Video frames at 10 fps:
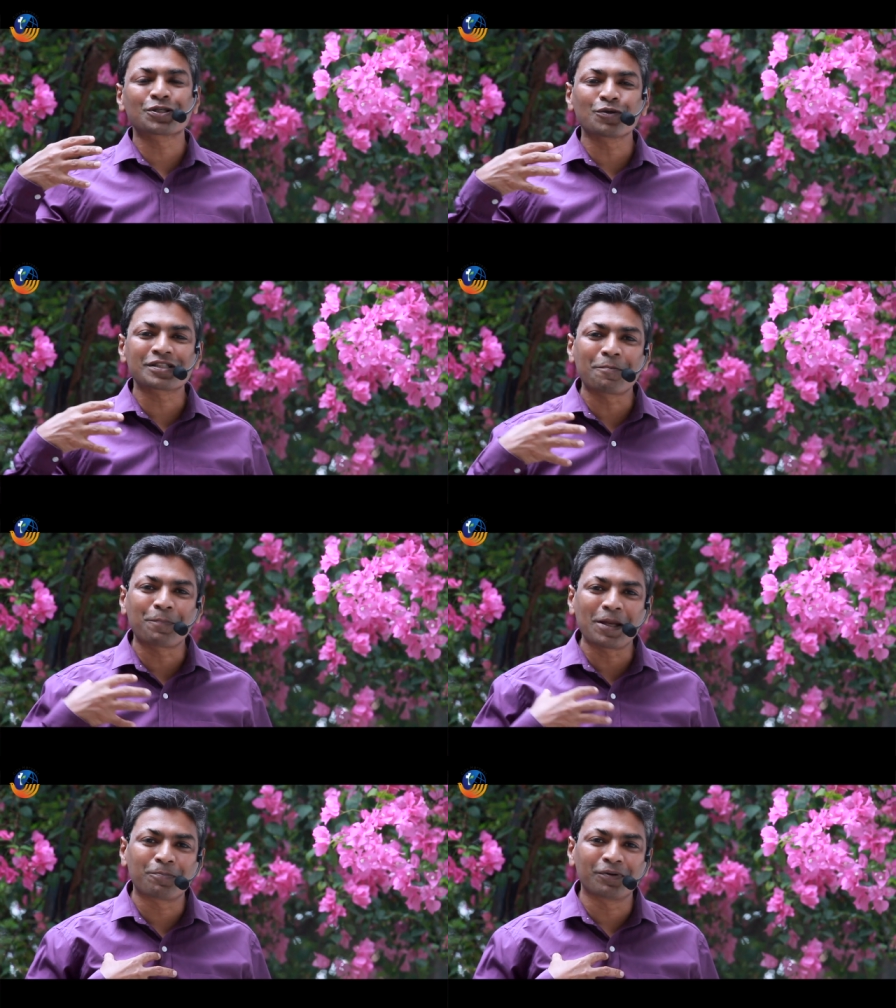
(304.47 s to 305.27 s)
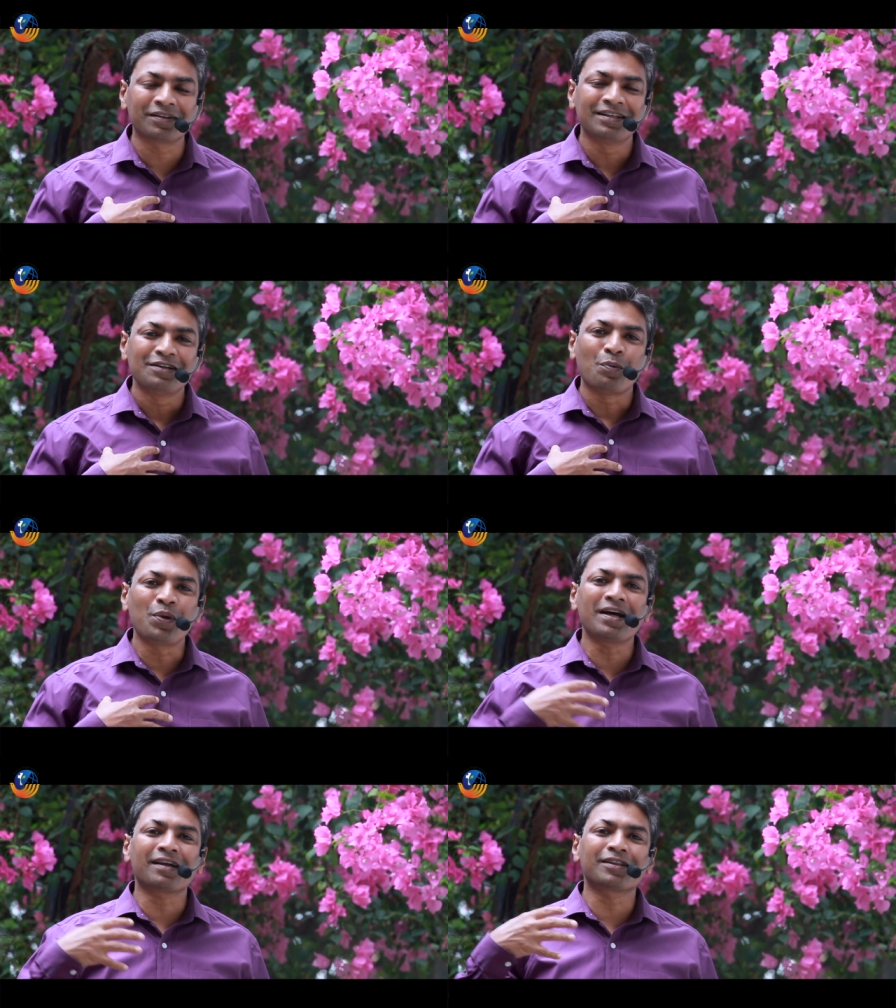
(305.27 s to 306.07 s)
chosen people.
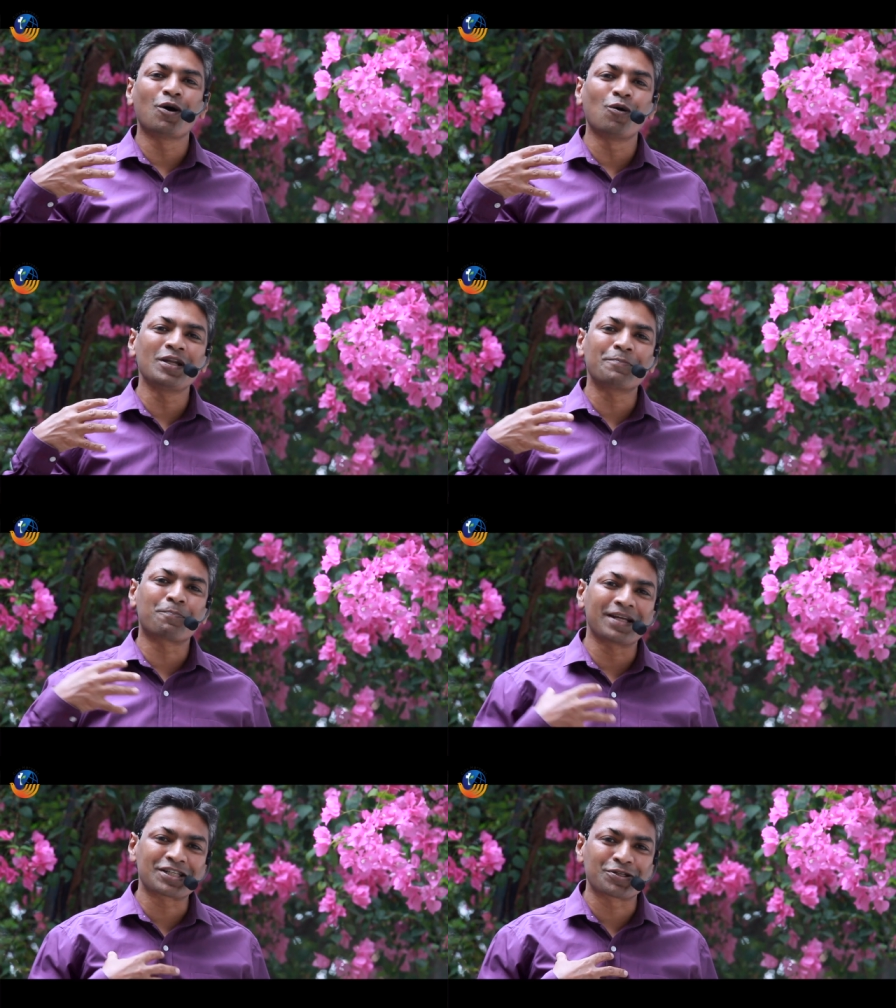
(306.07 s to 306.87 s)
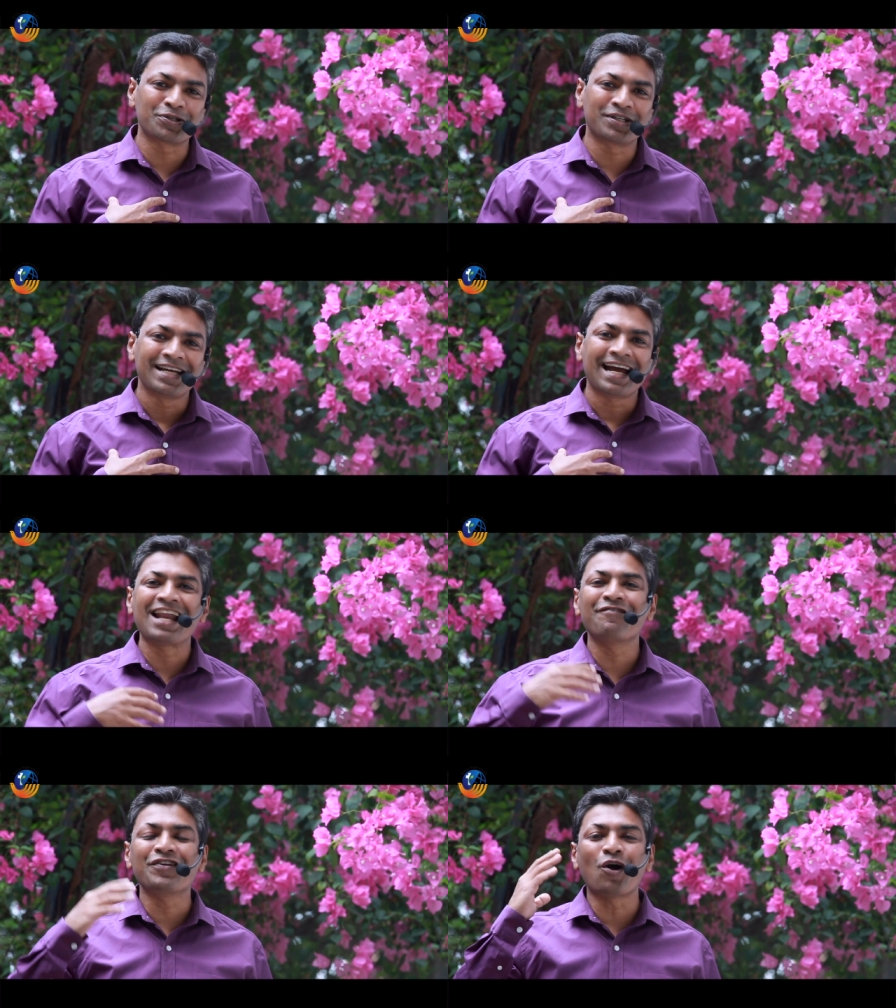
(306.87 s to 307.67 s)
We are the holy priesthood,
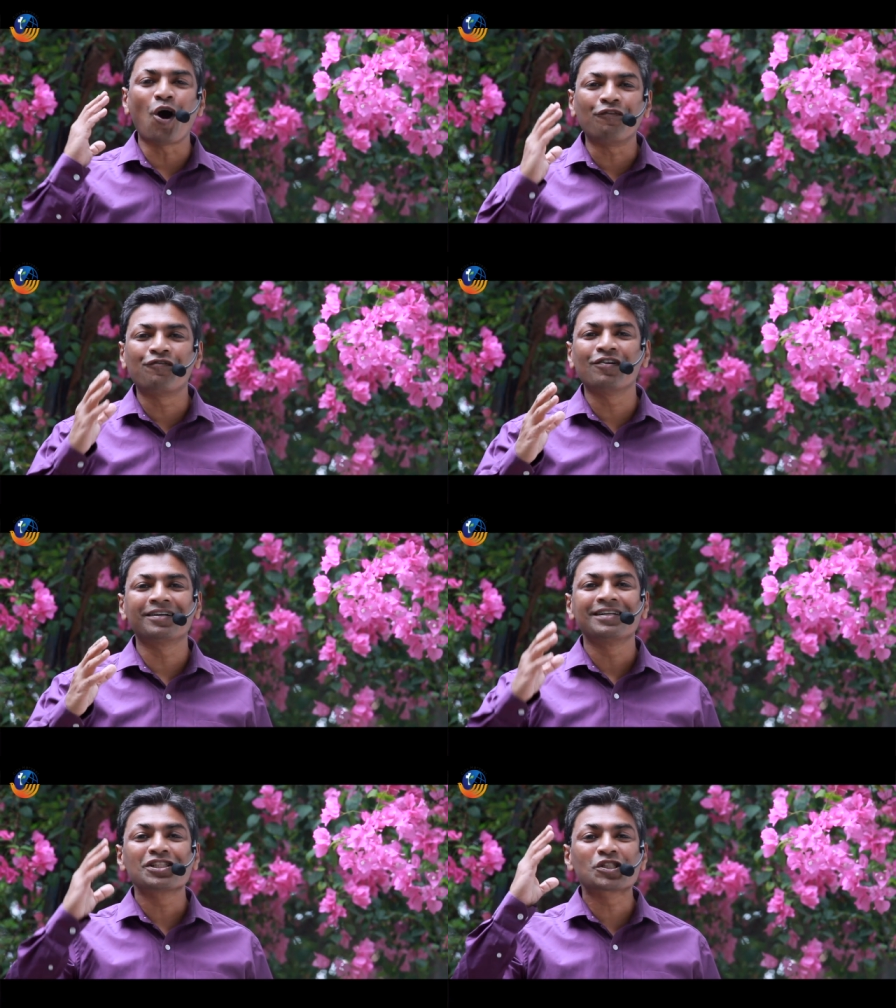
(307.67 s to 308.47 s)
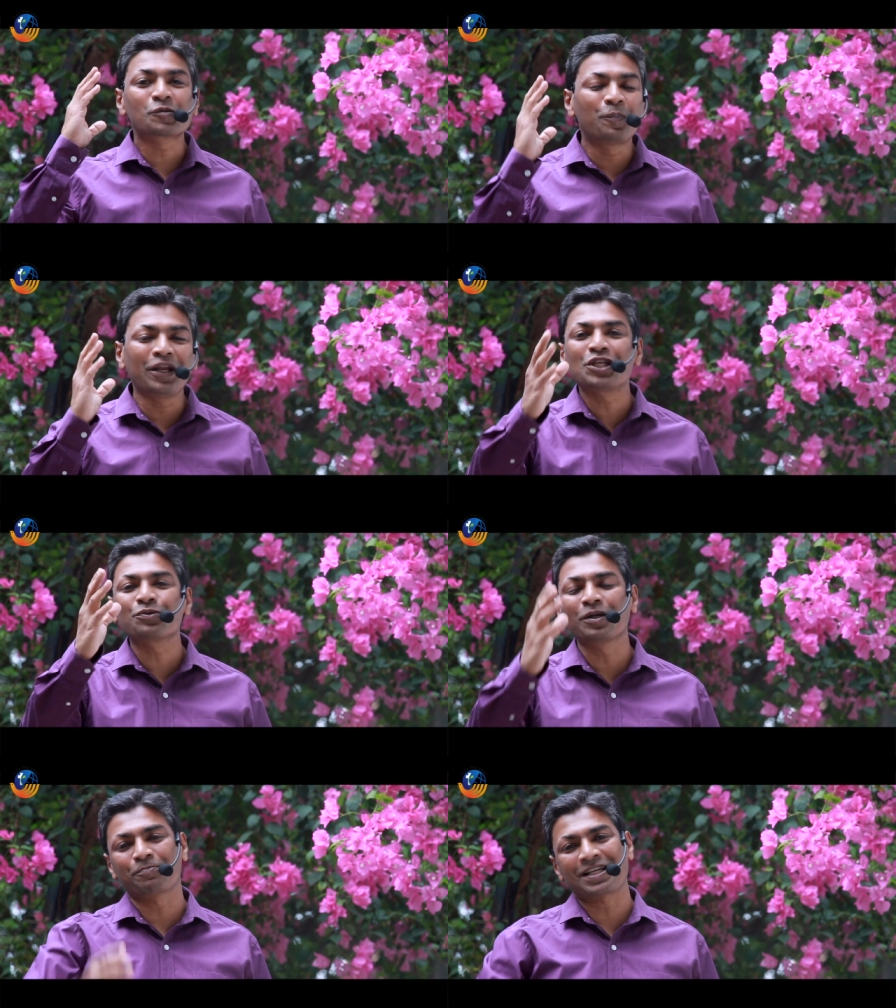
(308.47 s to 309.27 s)
and we offer
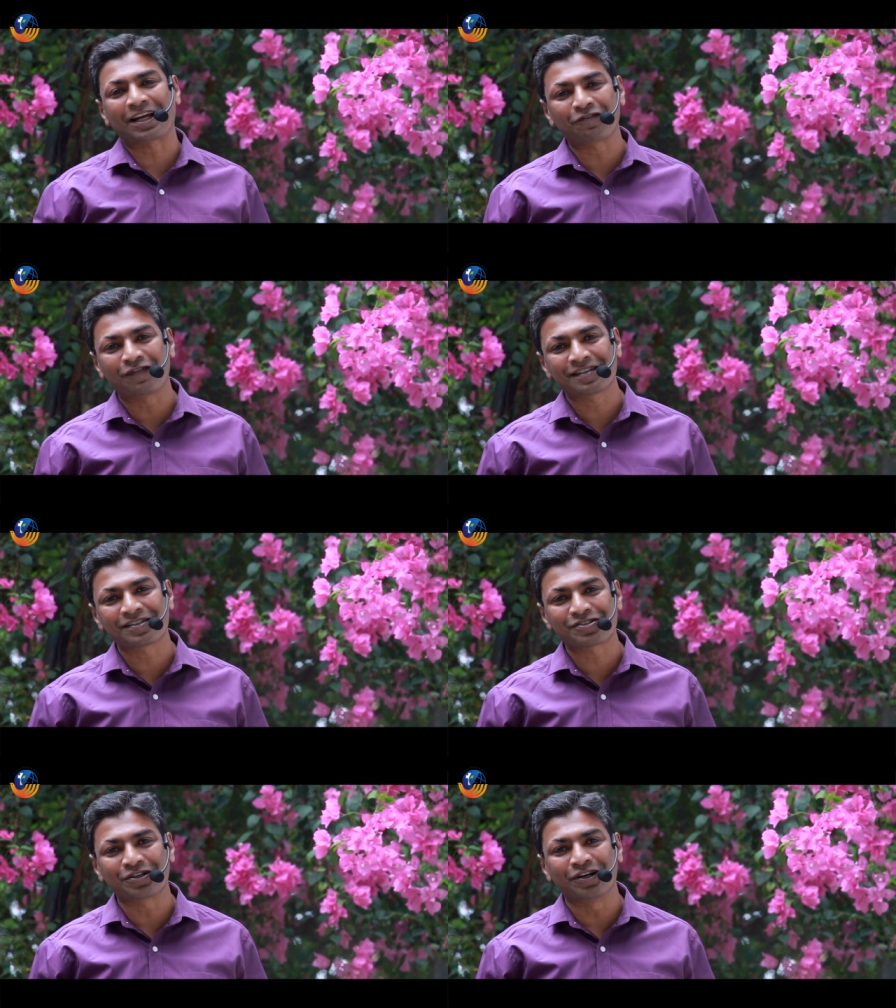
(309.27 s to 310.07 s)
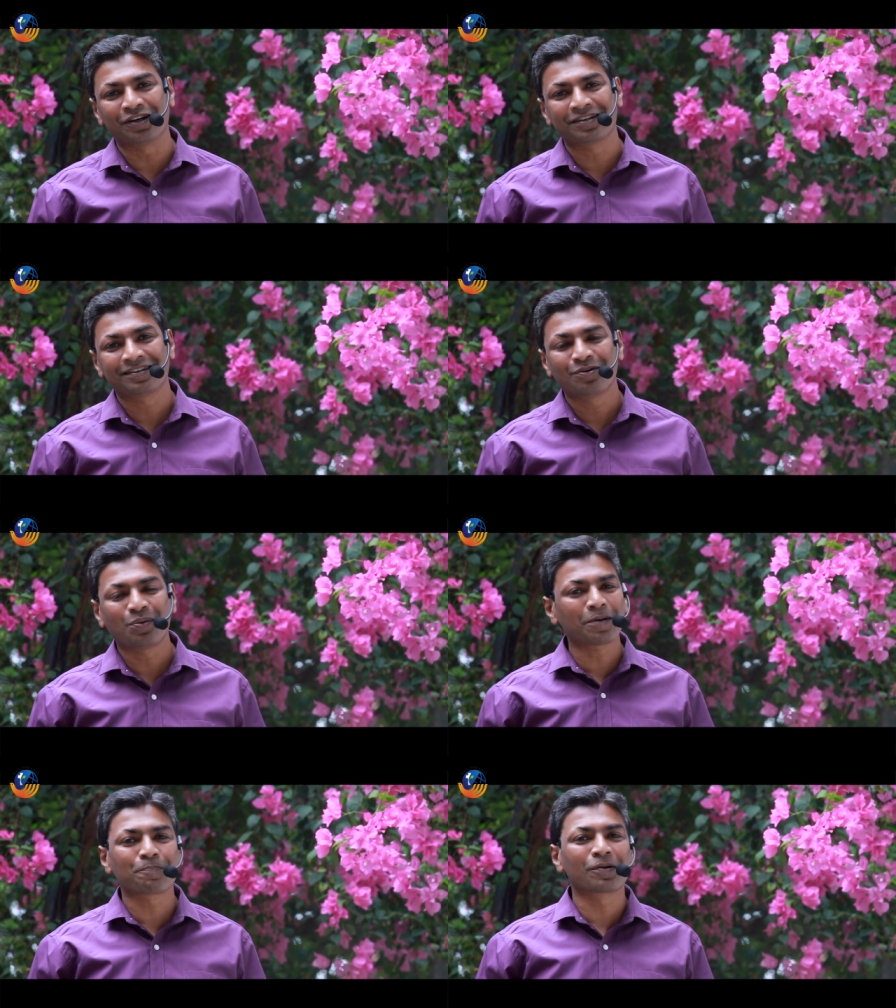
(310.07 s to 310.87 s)
spiritual sacrifices to God.
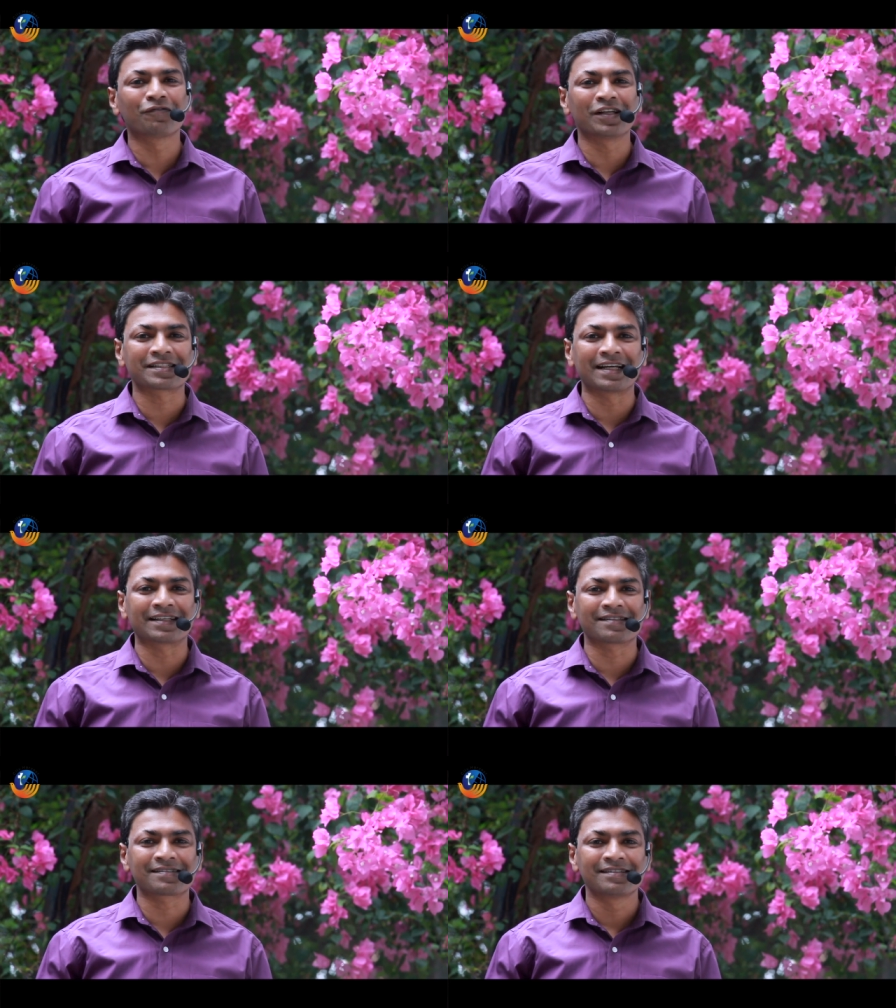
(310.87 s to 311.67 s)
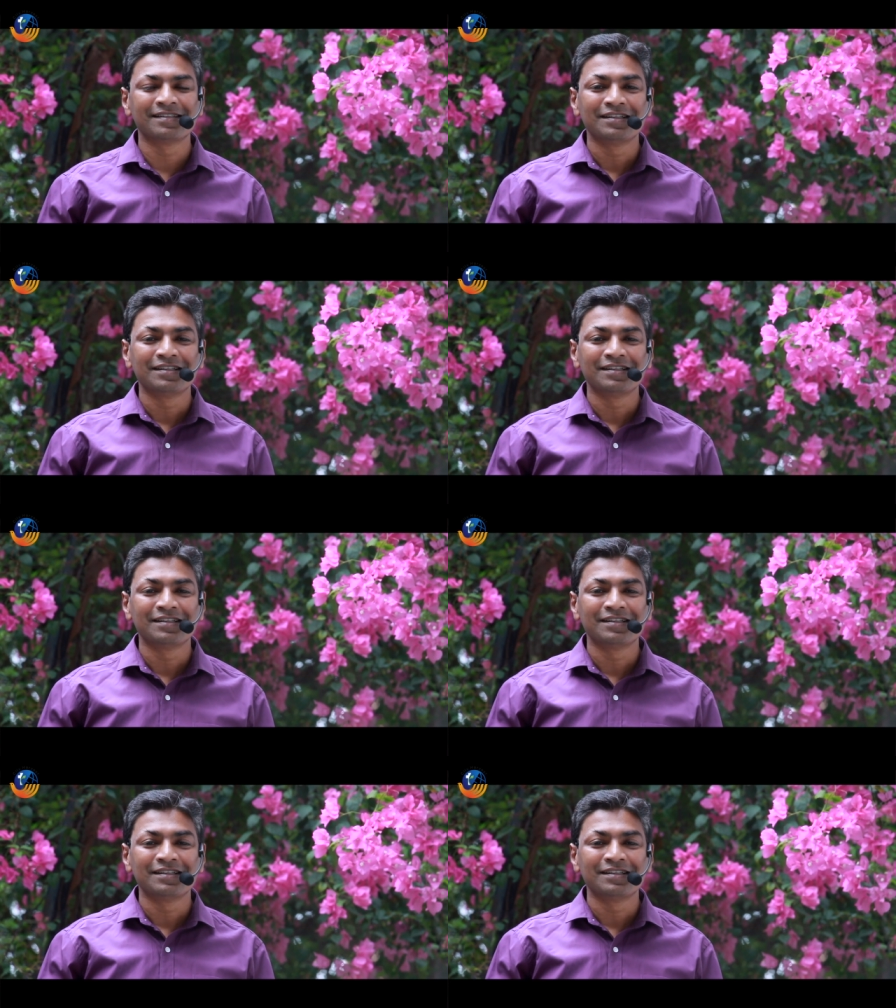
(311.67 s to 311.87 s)
What a privilege that is.